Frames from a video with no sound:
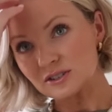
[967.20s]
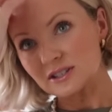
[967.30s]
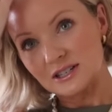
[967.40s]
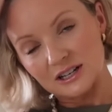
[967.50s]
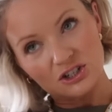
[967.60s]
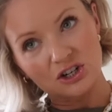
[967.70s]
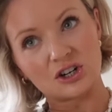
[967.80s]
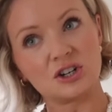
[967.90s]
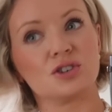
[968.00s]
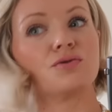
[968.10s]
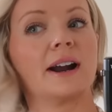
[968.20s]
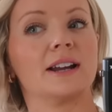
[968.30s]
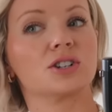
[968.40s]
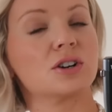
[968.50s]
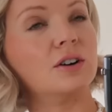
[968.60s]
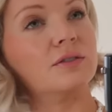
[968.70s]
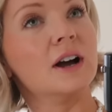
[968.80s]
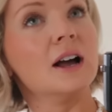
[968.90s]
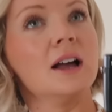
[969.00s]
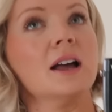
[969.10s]
got such a good range of
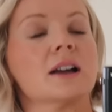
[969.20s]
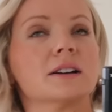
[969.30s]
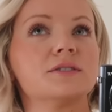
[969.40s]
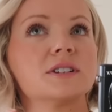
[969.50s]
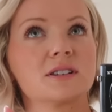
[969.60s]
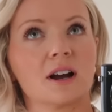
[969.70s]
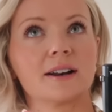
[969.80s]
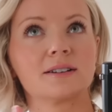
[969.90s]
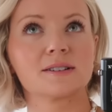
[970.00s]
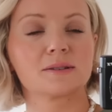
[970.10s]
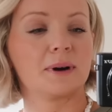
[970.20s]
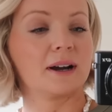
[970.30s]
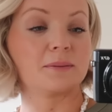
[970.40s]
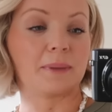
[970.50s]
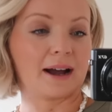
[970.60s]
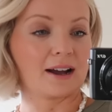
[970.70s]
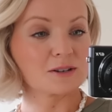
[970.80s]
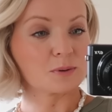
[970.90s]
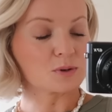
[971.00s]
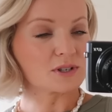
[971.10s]
kind of designer inspired
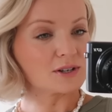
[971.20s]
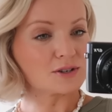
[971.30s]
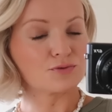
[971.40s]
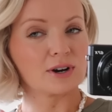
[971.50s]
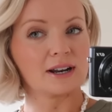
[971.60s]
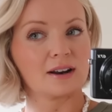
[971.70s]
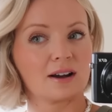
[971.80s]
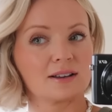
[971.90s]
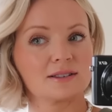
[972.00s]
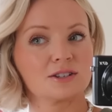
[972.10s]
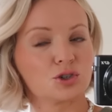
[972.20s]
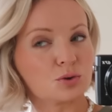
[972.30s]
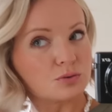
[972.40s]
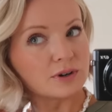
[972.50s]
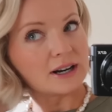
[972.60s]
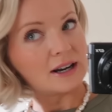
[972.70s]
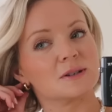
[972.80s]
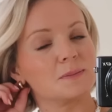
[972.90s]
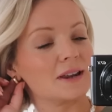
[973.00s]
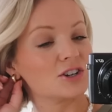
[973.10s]
bags, but also some really nice jewelry,
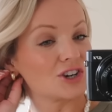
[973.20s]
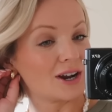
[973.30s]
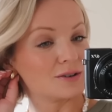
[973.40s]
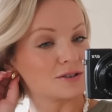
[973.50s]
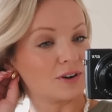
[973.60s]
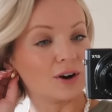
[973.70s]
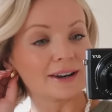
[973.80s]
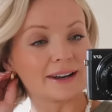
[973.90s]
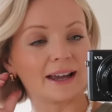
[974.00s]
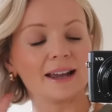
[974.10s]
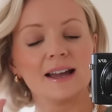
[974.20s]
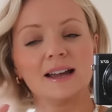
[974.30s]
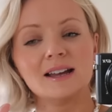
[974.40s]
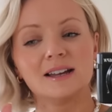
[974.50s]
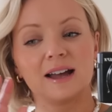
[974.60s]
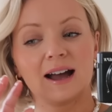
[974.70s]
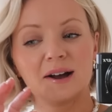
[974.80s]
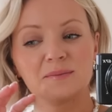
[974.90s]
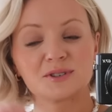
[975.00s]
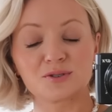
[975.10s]
nice big shells for holiday.
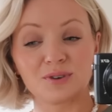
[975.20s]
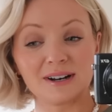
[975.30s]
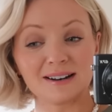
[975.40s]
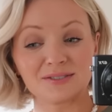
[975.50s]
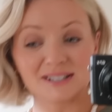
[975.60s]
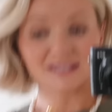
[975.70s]
It's really lovely